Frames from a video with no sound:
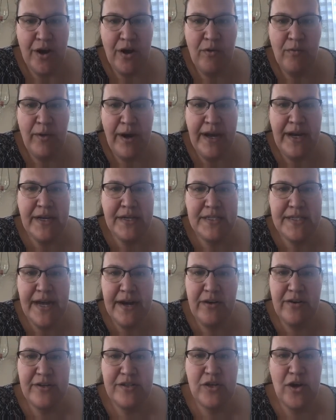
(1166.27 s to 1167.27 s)
Our writing
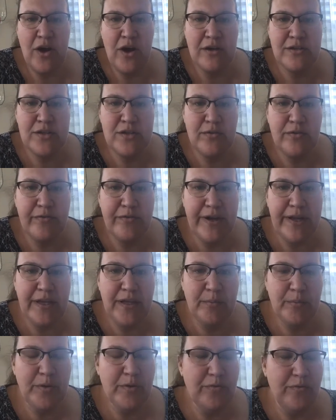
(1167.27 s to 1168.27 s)
center is also
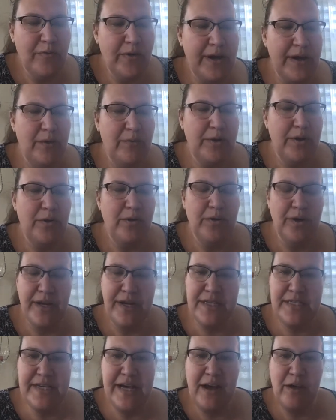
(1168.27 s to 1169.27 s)
available for anyone who
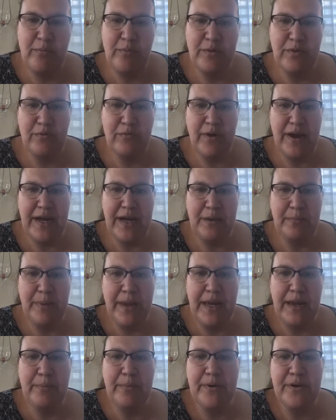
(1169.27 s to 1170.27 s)
needs help with writing
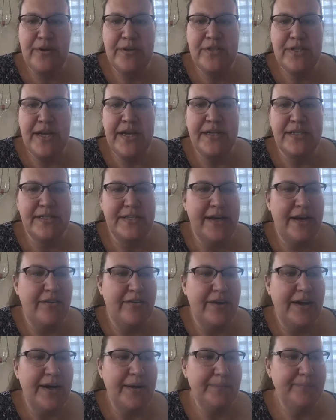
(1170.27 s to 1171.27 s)
papers,
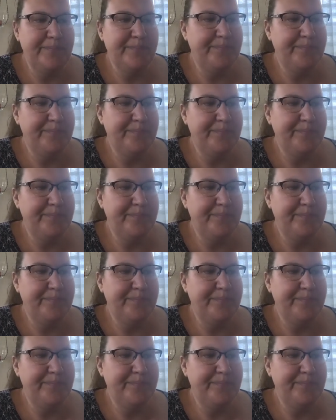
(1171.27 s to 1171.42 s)
etc.